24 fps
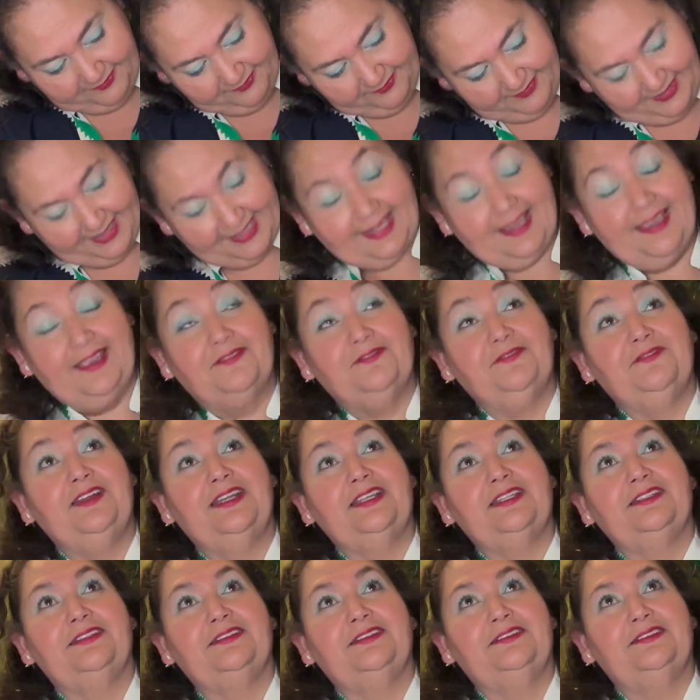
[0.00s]
I can't
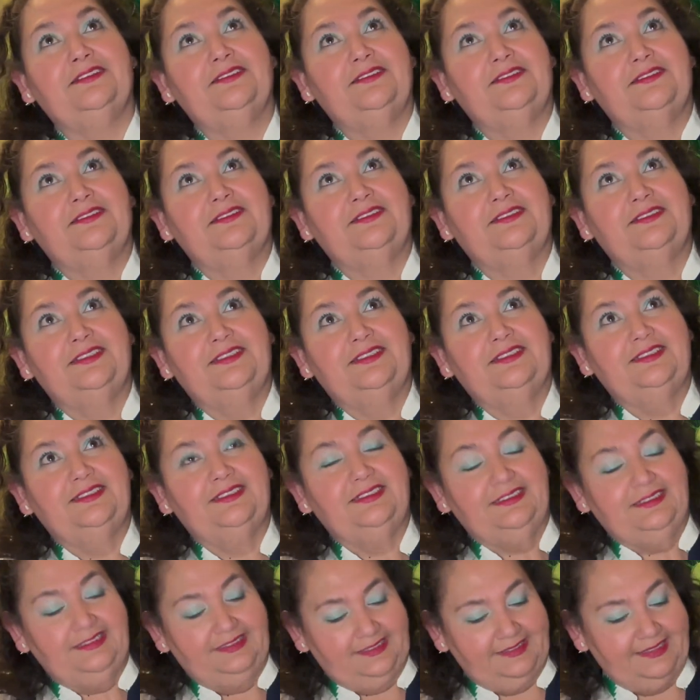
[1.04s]
find the
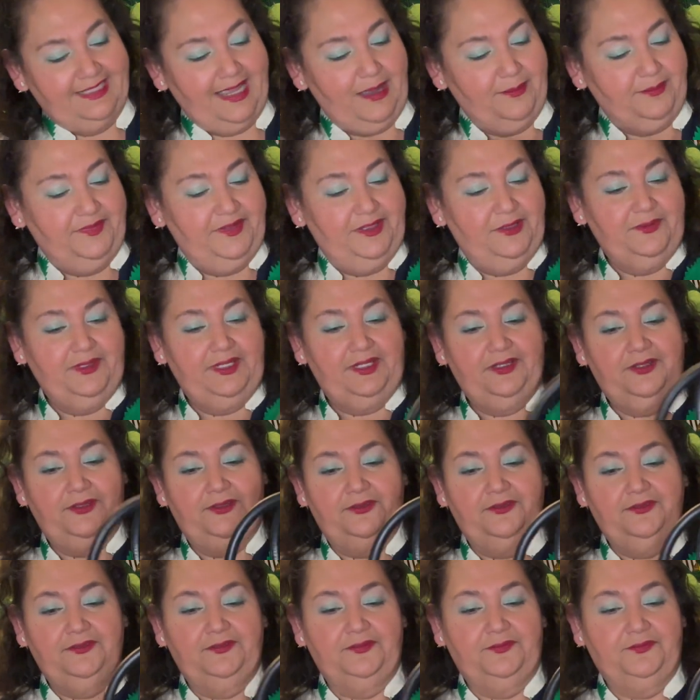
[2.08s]
snap. There we
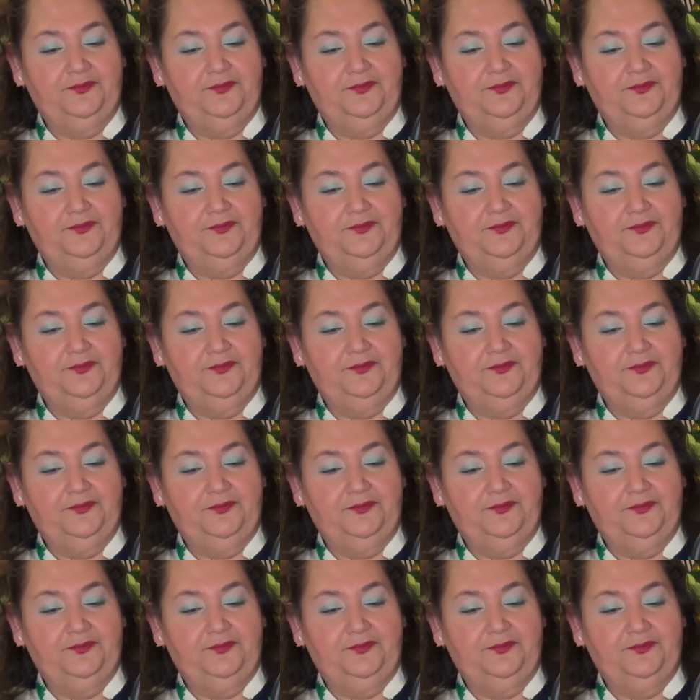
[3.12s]
go.